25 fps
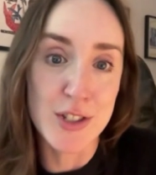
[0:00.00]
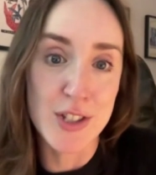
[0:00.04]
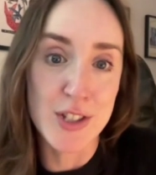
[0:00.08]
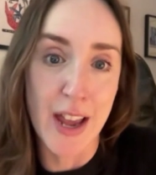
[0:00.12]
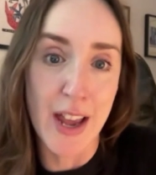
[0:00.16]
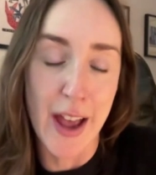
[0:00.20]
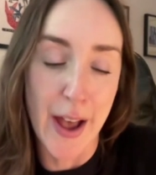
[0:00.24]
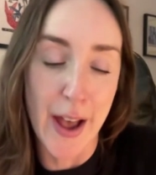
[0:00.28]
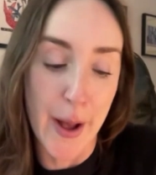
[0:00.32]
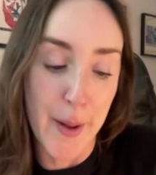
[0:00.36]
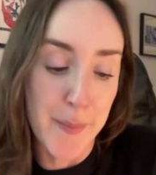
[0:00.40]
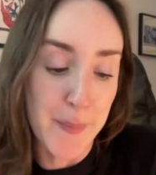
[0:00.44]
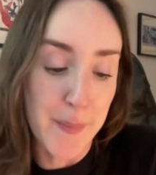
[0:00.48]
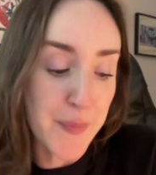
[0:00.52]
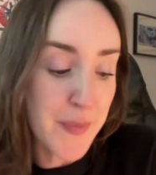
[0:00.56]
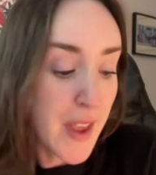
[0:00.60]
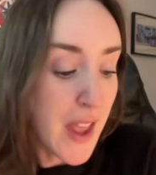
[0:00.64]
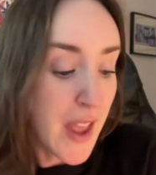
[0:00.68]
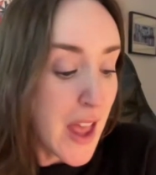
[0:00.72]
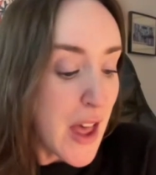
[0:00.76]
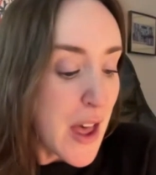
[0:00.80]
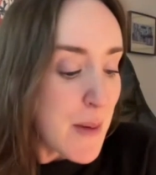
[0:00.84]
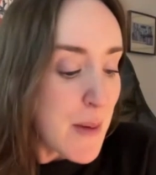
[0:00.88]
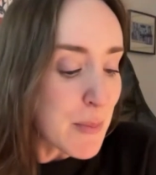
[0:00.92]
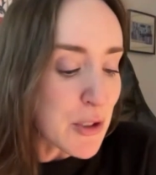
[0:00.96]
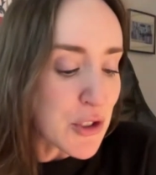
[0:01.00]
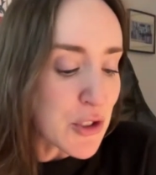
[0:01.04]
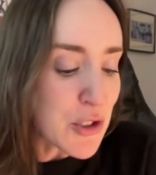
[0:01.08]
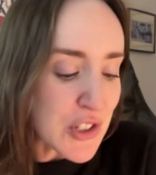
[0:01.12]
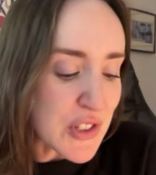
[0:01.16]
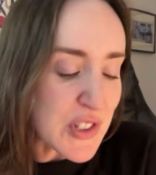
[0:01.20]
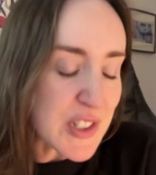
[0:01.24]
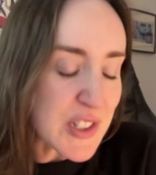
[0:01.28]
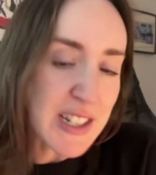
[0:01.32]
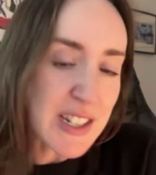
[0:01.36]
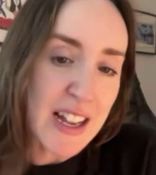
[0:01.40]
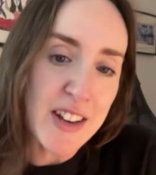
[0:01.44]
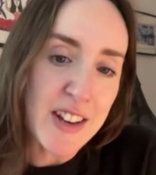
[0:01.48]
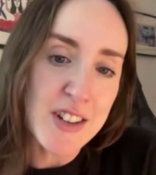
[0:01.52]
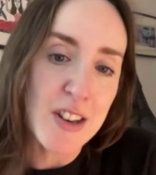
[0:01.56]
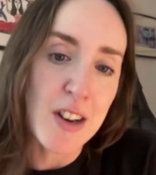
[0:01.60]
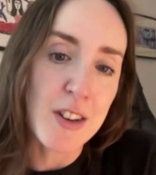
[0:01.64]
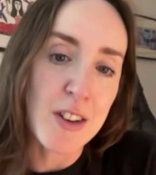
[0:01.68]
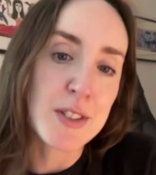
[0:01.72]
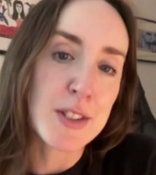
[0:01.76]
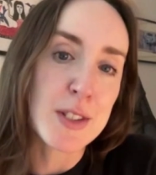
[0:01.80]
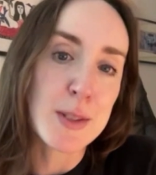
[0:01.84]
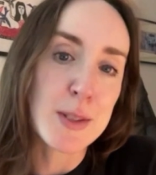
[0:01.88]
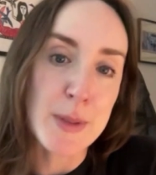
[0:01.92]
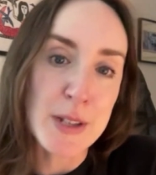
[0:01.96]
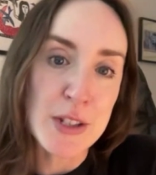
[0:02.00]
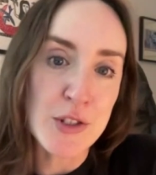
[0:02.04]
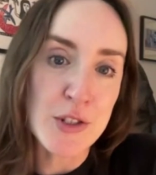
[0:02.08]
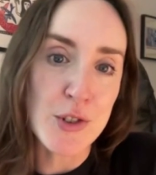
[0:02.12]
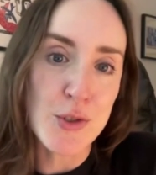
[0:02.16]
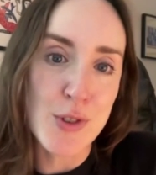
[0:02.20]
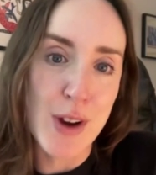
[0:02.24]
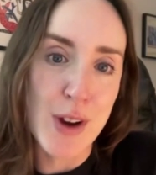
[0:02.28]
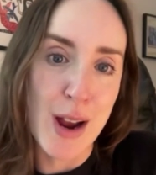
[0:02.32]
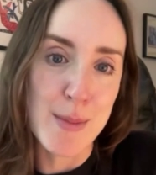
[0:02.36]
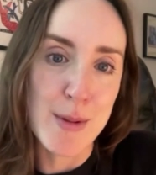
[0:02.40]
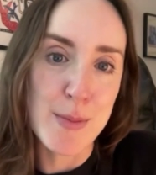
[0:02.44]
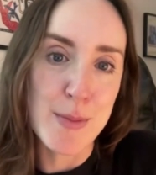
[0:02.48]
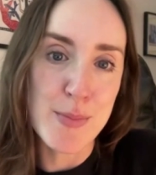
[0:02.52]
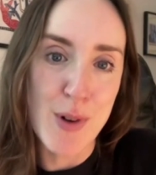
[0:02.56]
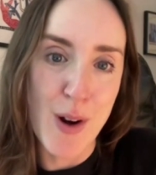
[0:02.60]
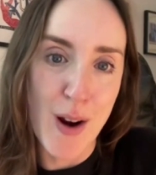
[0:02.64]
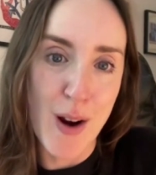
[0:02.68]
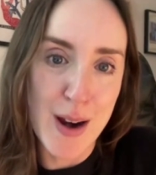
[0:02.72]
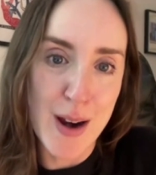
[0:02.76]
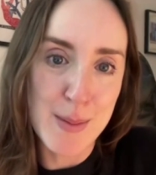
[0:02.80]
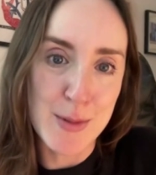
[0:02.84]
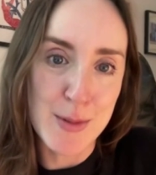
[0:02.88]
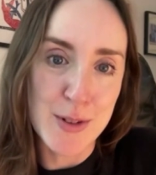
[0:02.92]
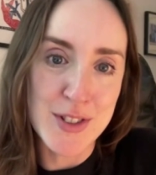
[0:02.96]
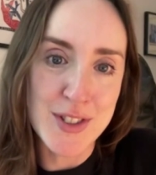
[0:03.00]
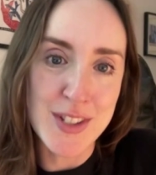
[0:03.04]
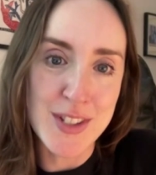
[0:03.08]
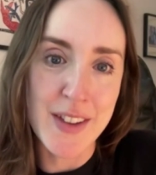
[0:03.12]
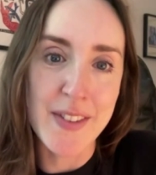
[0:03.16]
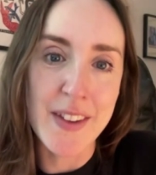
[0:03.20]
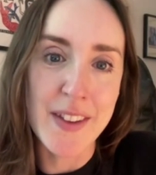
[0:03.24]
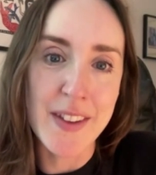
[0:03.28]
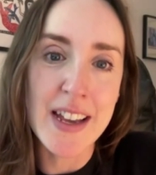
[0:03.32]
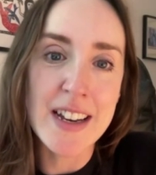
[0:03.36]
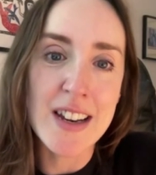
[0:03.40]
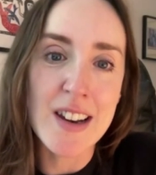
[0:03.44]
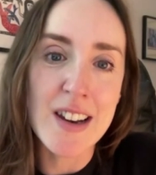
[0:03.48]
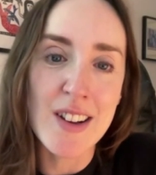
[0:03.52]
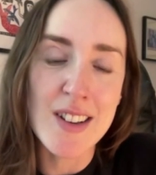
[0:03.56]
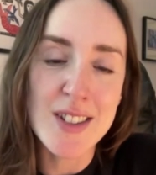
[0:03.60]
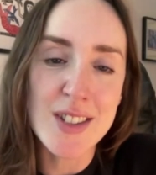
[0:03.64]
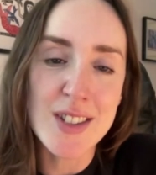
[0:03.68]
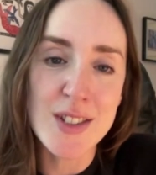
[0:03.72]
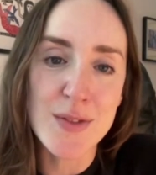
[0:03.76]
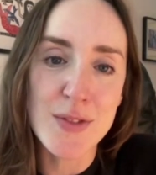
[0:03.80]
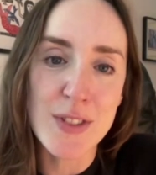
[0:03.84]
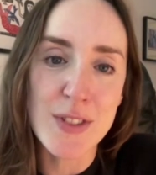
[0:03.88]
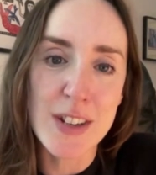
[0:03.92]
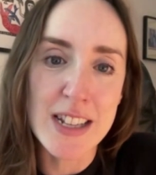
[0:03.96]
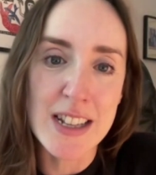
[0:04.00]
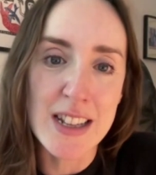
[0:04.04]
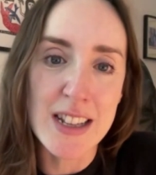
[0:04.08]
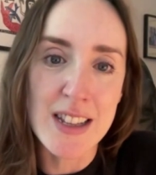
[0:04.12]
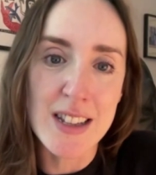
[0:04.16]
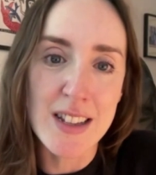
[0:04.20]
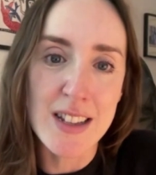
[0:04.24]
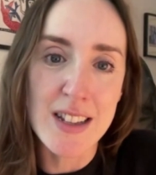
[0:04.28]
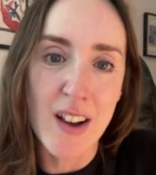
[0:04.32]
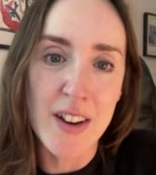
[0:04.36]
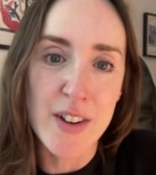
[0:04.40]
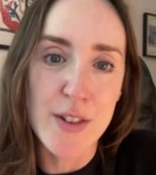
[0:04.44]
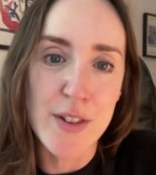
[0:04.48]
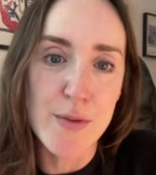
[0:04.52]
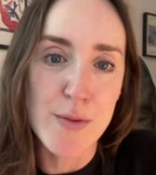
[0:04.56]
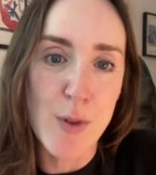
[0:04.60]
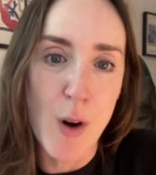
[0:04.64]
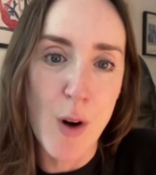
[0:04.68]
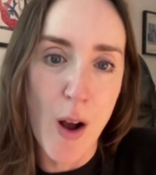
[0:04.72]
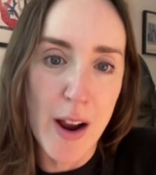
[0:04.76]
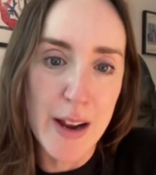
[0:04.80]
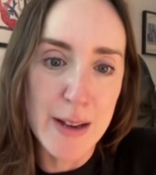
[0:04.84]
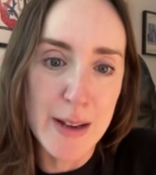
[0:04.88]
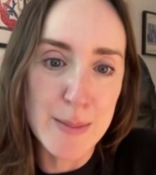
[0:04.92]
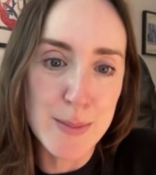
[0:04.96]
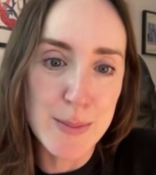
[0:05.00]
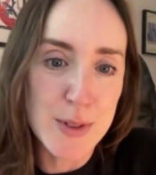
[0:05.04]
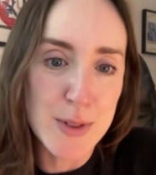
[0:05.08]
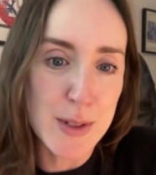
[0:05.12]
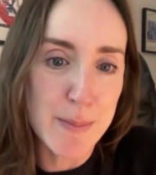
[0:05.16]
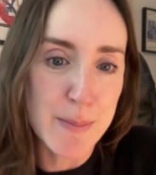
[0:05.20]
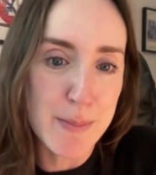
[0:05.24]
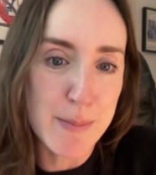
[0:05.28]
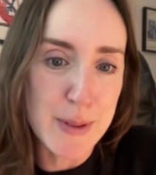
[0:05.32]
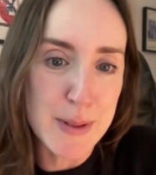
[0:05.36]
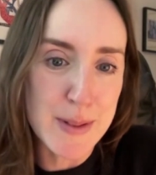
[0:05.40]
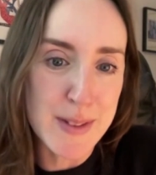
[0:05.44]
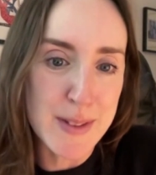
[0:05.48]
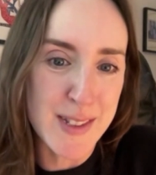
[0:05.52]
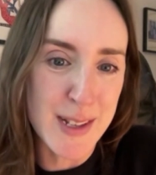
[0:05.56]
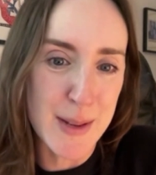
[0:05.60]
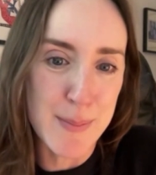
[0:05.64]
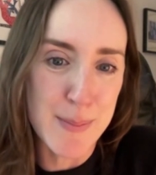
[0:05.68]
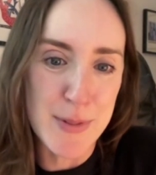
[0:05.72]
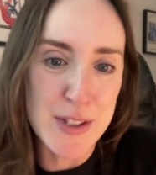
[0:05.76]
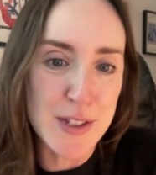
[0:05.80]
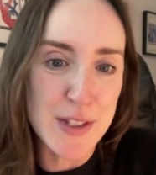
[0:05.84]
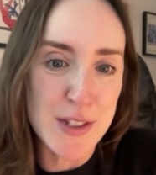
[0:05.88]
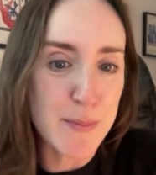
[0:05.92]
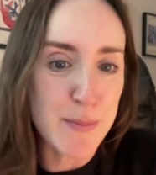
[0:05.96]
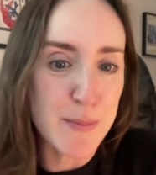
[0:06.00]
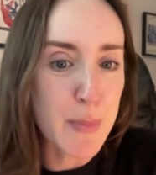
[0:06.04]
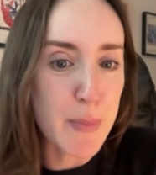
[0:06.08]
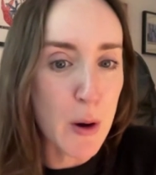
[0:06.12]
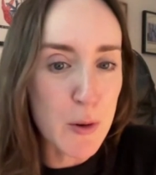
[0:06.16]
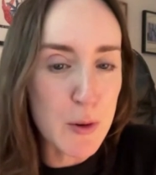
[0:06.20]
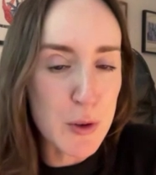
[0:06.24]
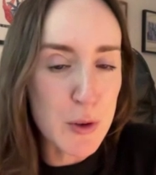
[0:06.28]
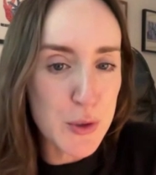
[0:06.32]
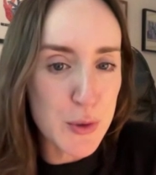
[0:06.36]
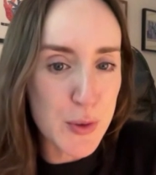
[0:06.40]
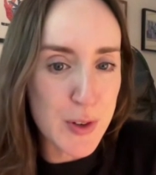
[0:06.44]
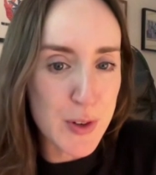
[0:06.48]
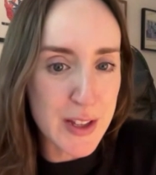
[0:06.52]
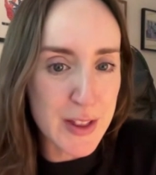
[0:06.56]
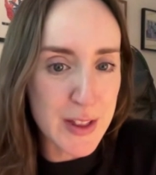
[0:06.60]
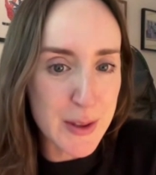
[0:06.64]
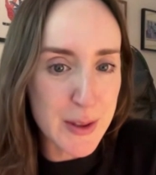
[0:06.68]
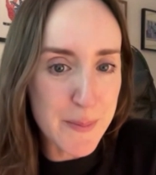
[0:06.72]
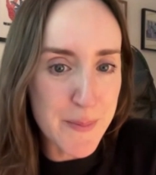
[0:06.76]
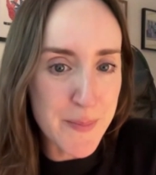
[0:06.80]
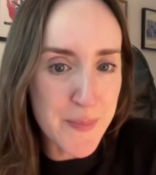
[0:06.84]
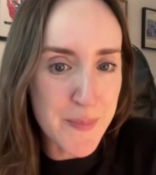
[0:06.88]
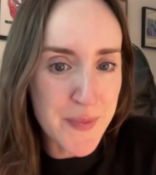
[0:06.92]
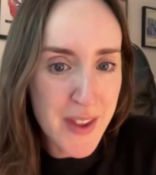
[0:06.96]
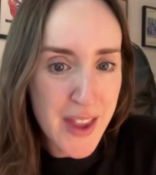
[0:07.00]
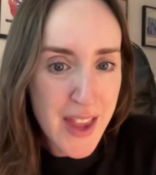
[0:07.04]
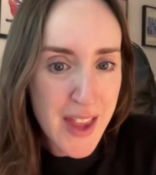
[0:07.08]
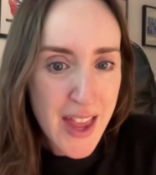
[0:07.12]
But she still had a lot of the speech and drama primers, and they had lots of little kind of rhymes and bit snippets of poetry in them,